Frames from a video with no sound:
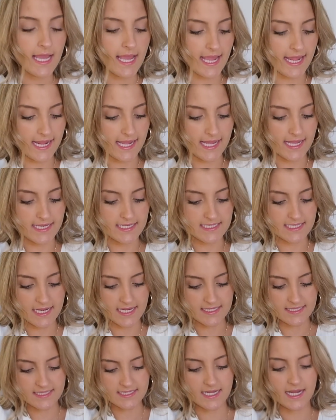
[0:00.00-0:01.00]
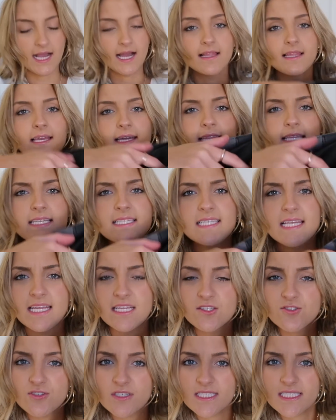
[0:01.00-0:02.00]
and it's got like this
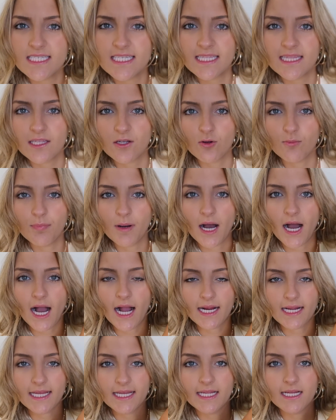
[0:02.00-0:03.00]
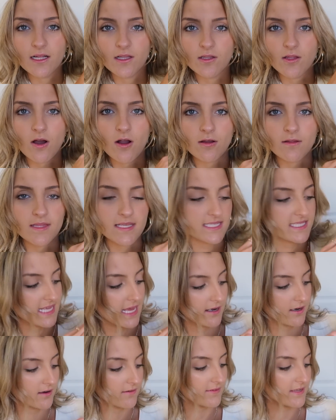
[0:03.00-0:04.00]
interesting little pocket along the
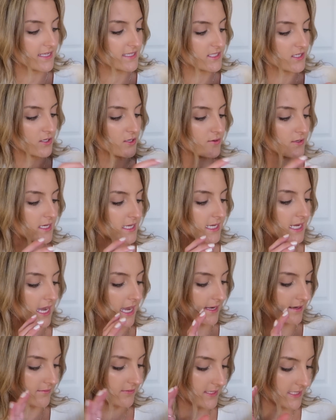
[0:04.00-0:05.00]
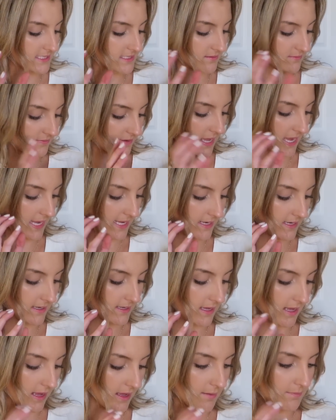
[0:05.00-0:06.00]
center of it, so you can kind of like divide
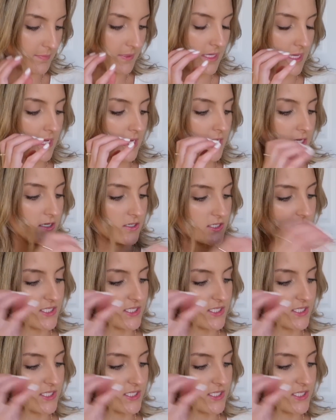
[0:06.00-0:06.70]
up your